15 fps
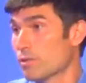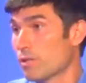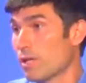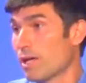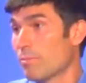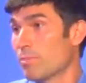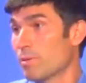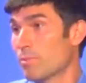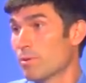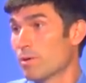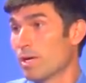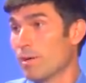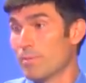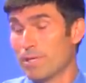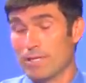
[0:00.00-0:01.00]
A lot of people
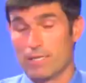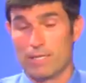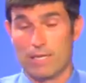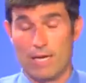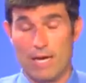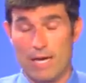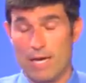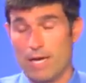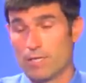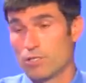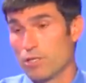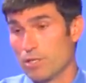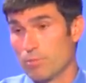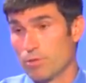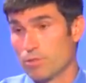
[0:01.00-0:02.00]
come in uh,
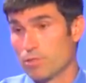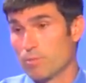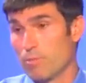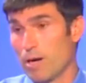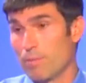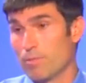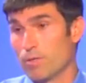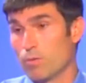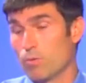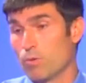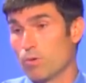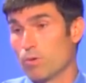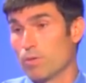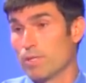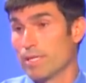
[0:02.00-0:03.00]
to the emergency department
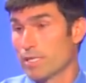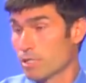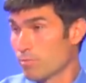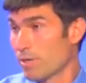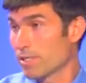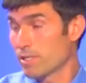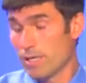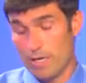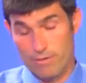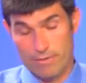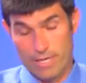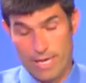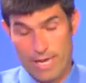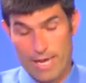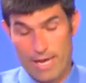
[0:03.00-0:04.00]
or the express care
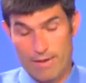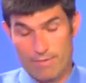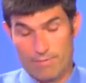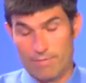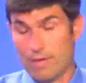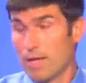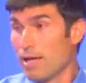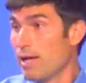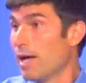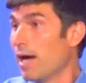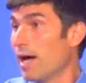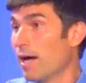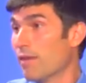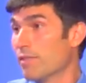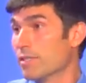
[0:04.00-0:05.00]
and they have
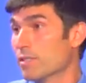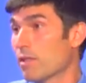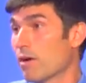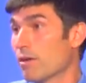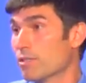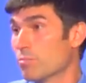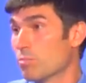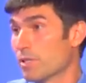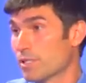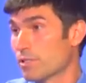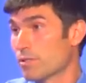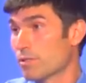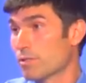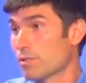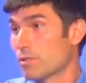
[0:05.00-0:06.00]
uh, these large
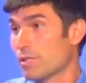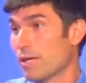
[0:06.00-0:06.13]
blisters.